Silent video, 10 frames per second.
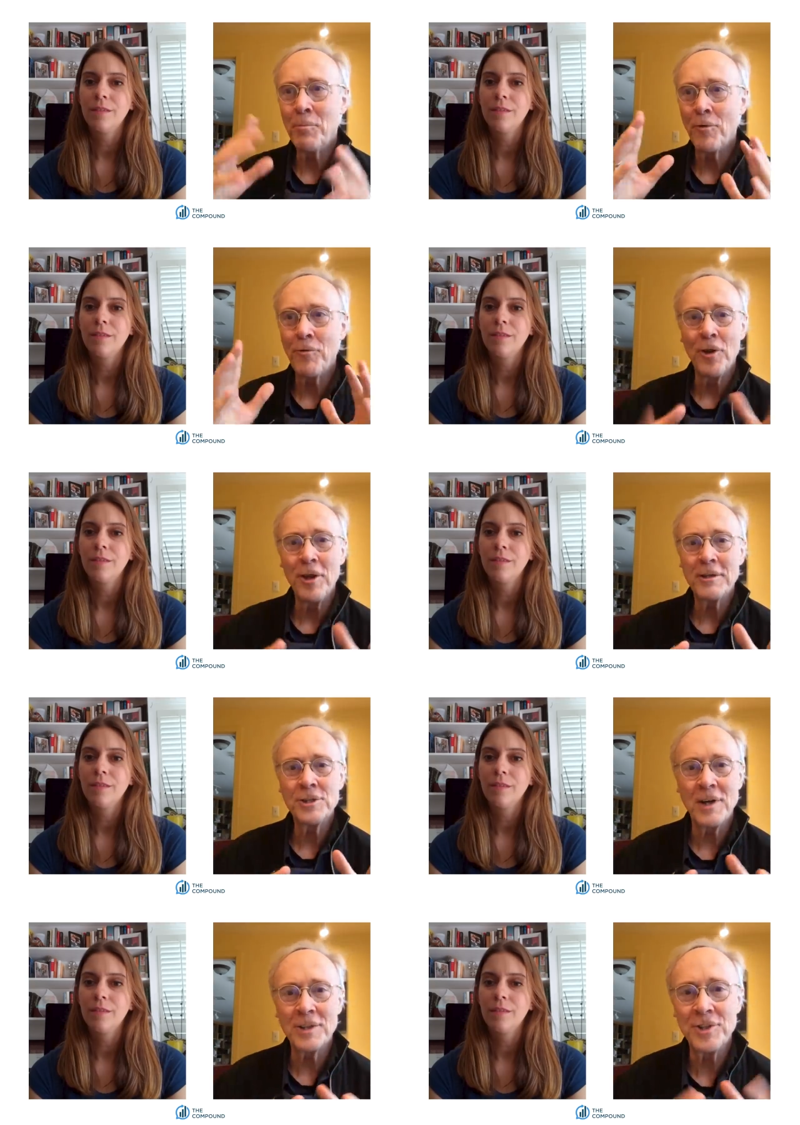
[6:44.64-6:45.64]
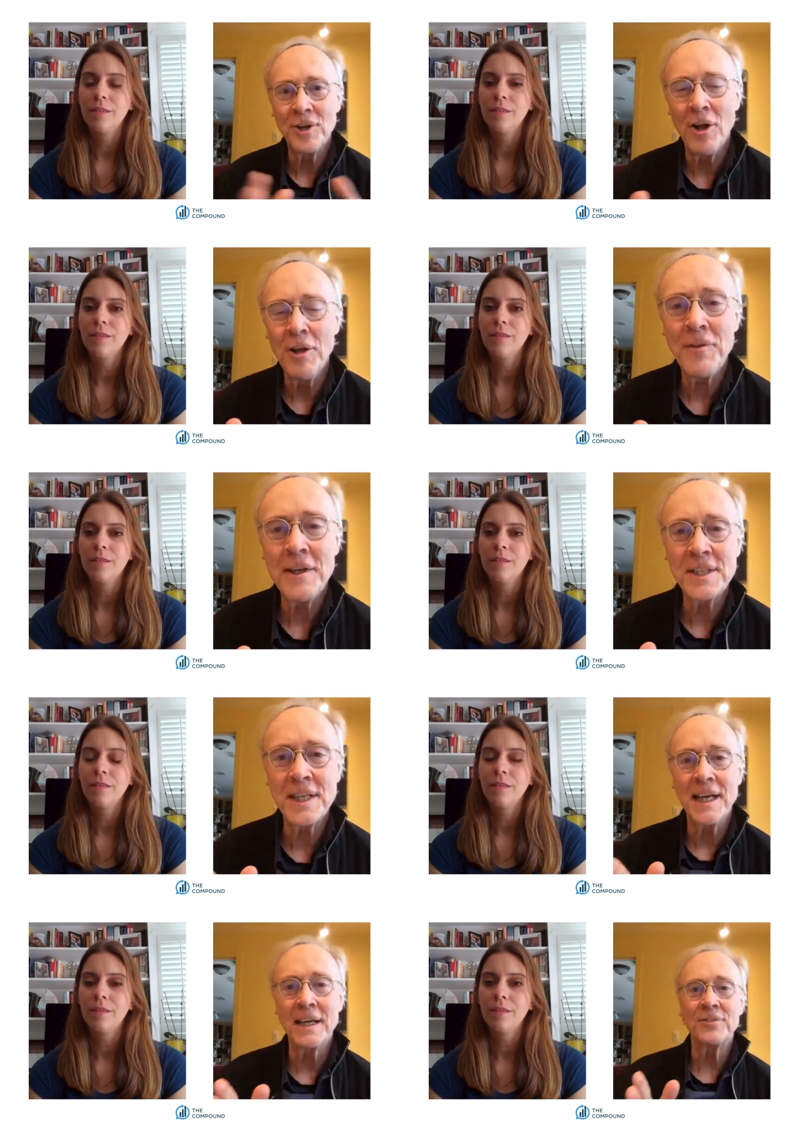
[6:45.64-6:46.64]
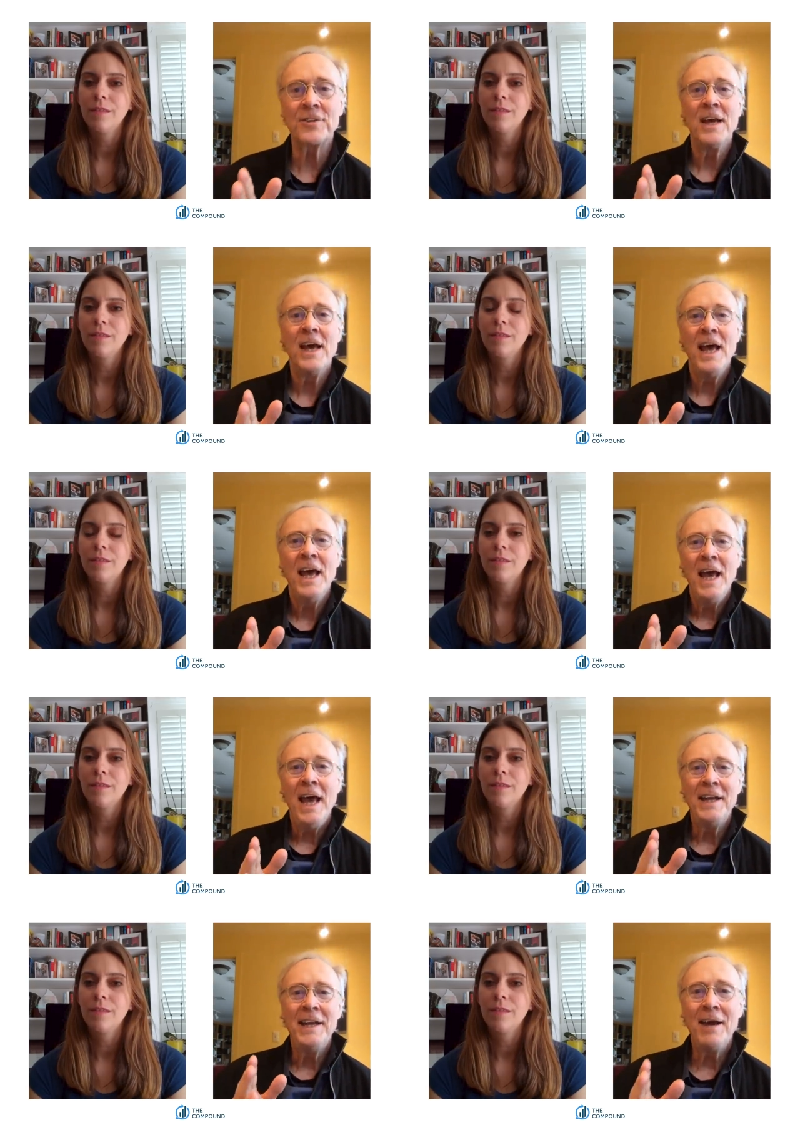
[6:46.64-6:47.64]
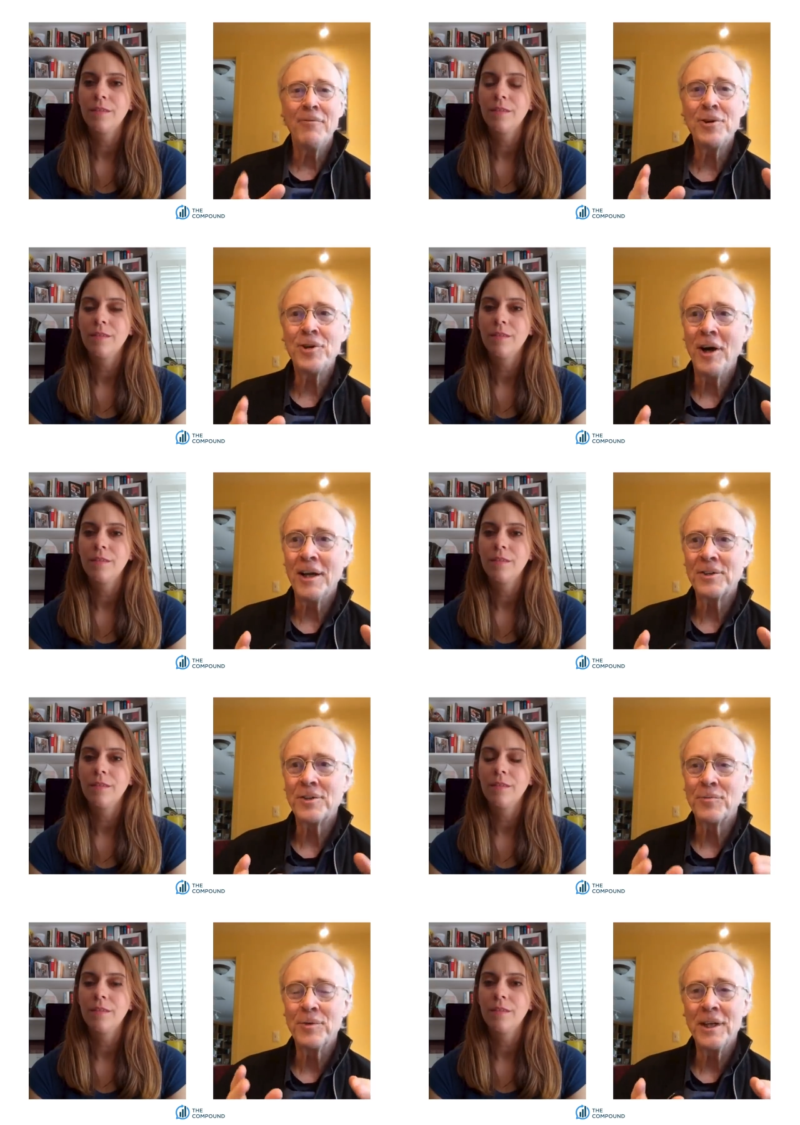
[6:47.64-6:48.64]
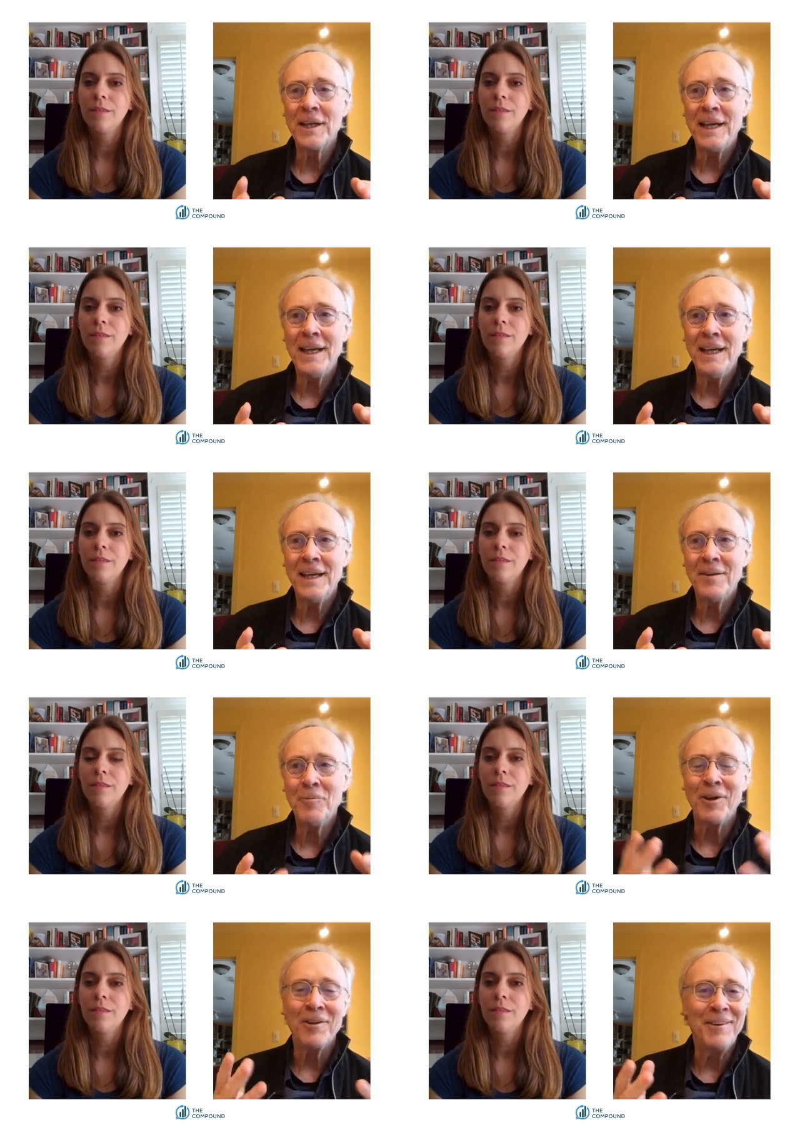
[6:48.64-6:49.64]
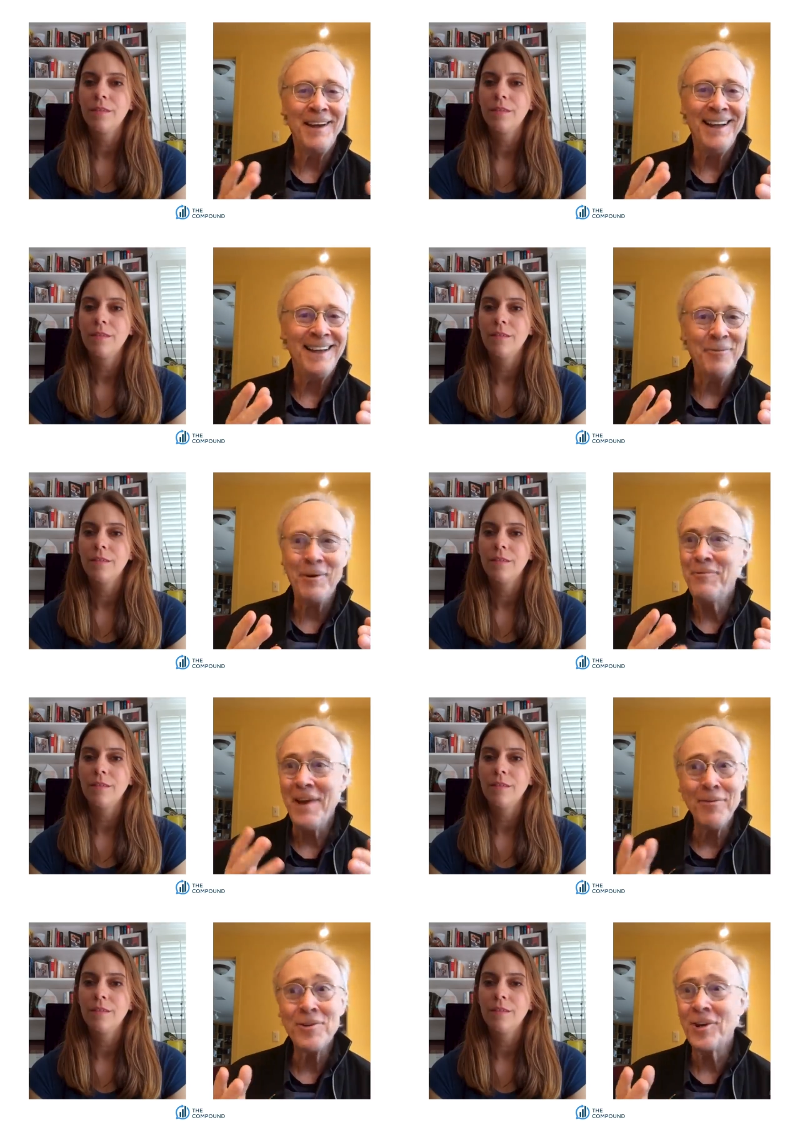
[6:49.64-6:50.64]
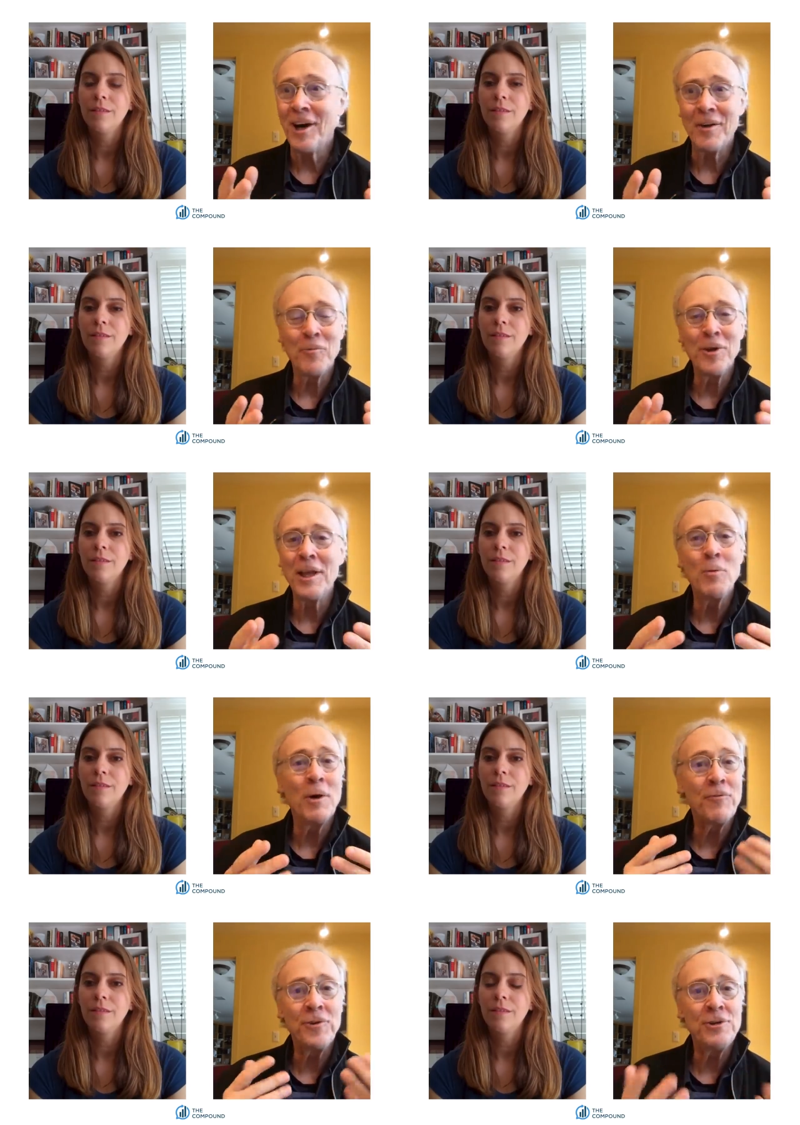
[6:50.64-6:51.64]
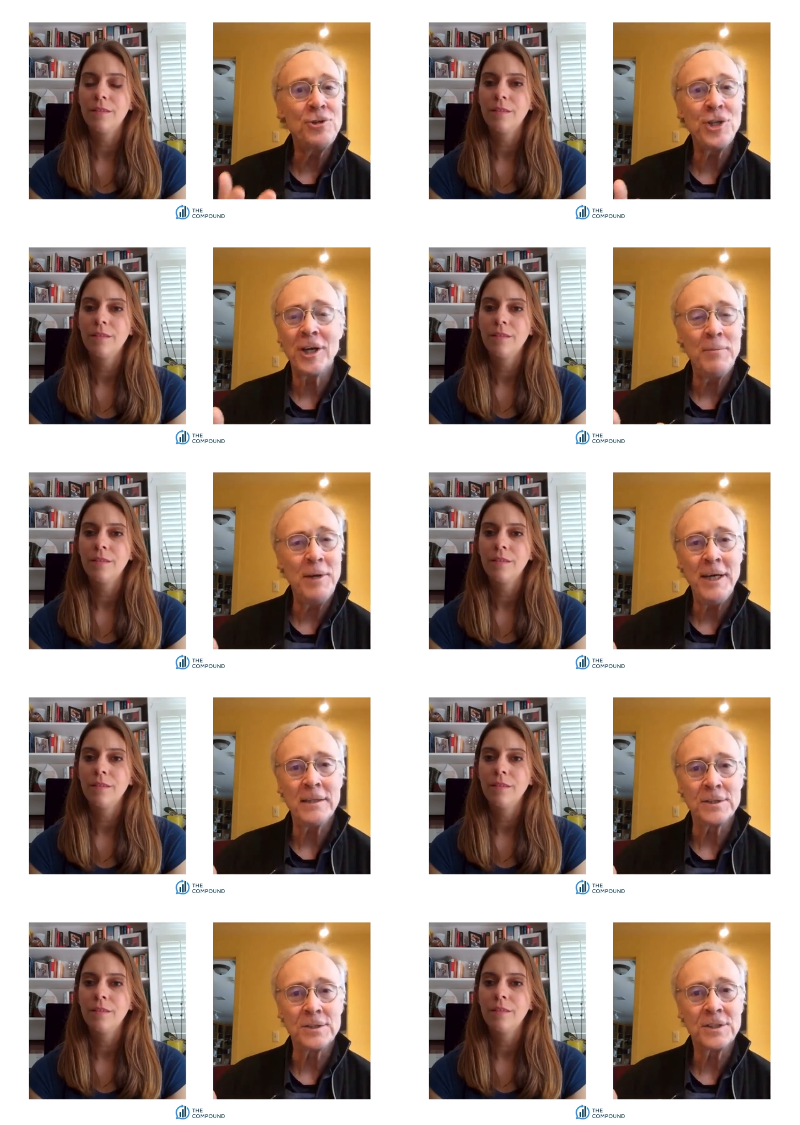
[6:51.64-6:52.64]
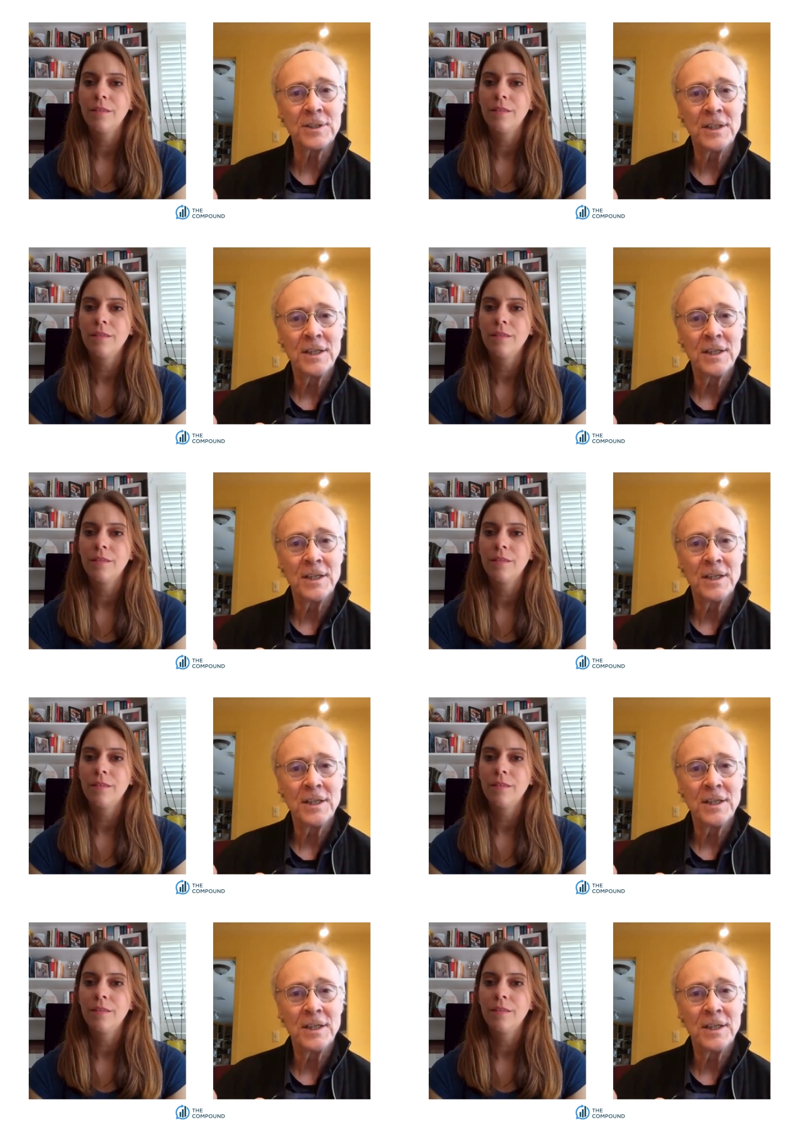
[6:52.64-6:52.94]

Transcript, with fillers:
Speaker 1: portfolio construction, all of these things, and never taught to really, we've never taught really what fiduciary means.